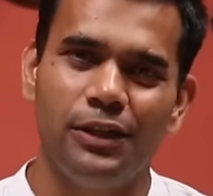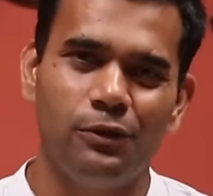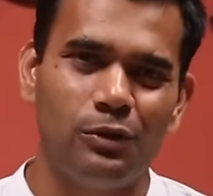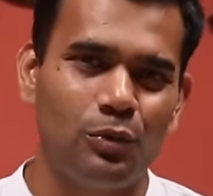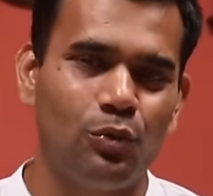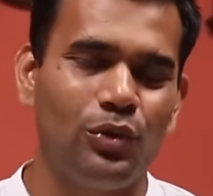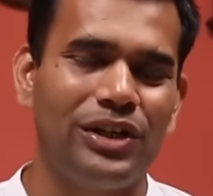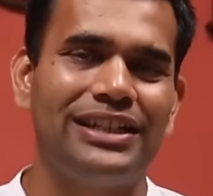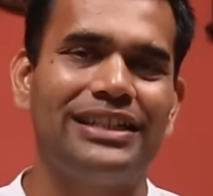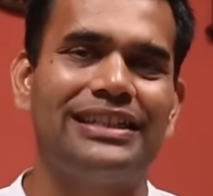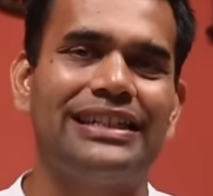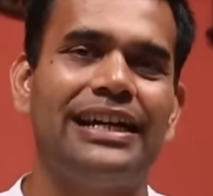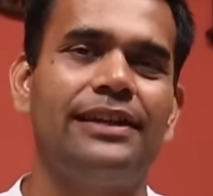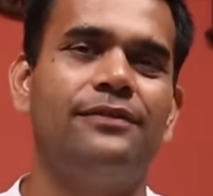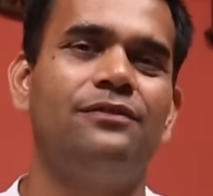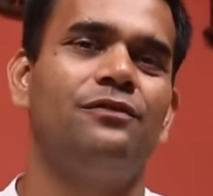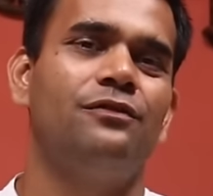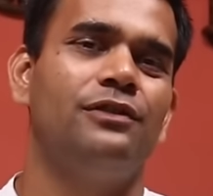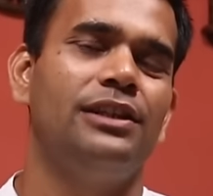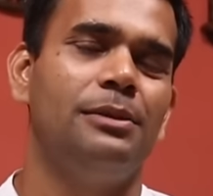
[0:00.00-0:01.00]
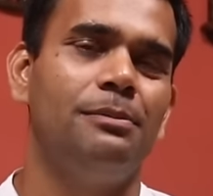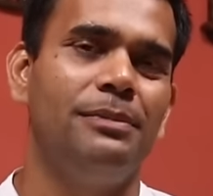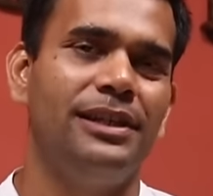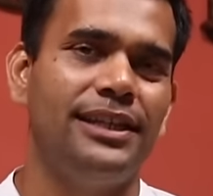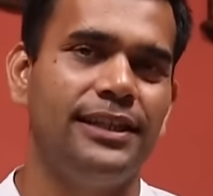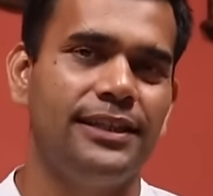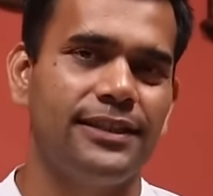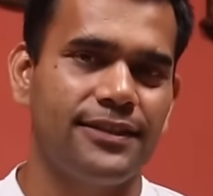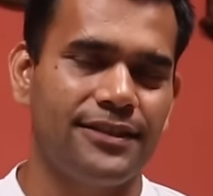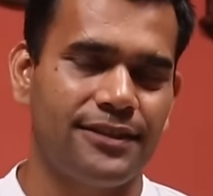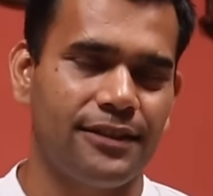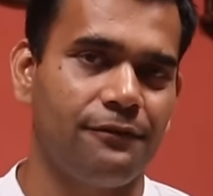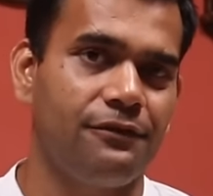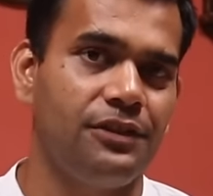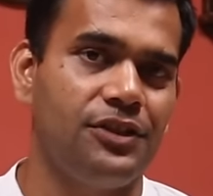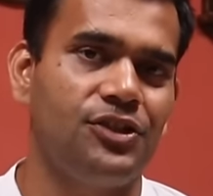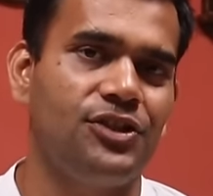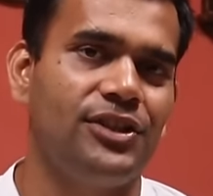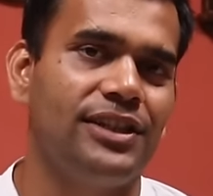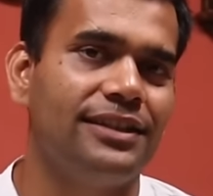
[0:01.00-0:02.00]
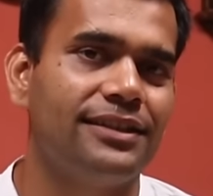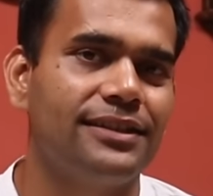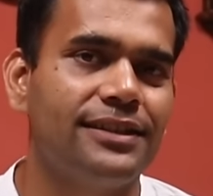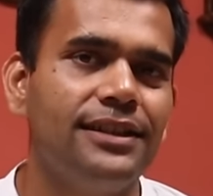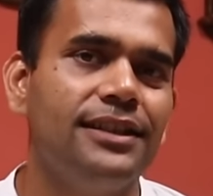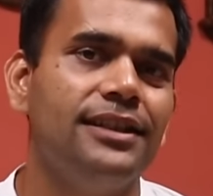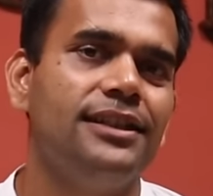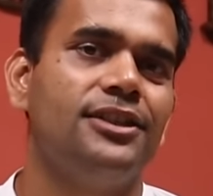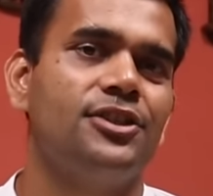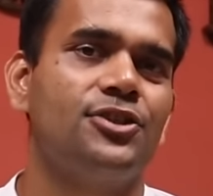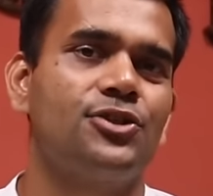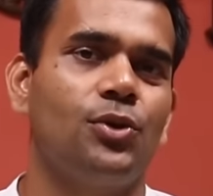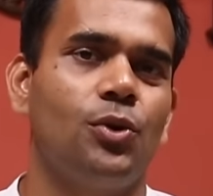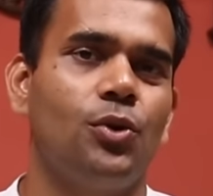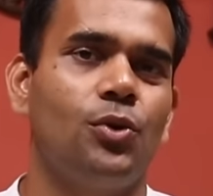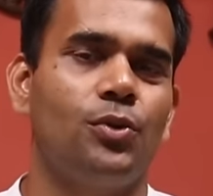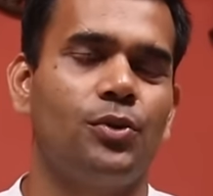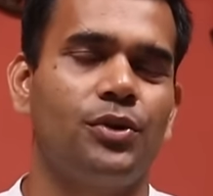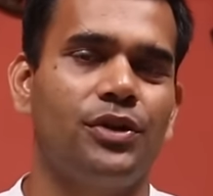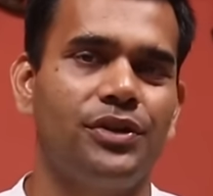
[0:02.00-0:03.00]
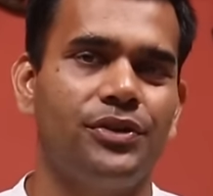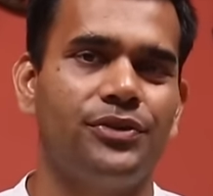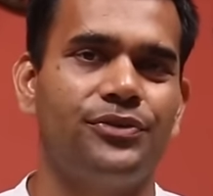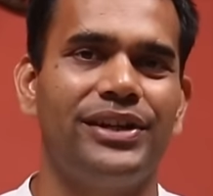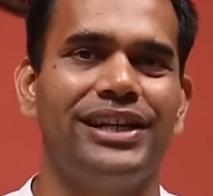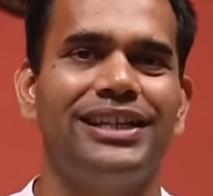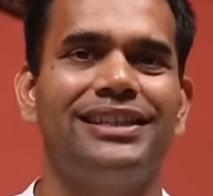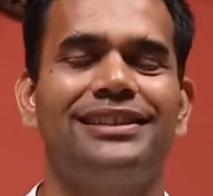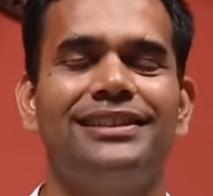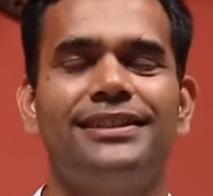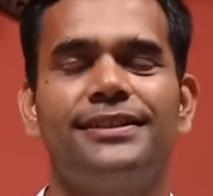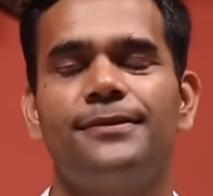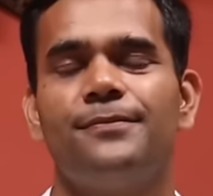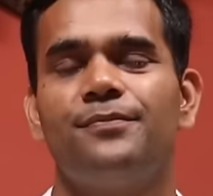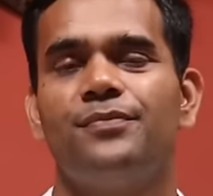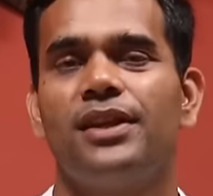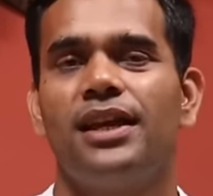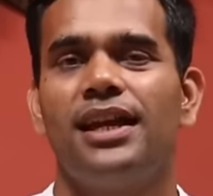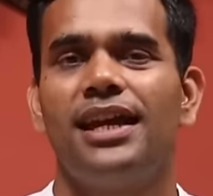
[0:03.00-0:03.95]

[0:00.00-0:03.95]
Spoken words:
Even 1 time will be sufficient. So drink this.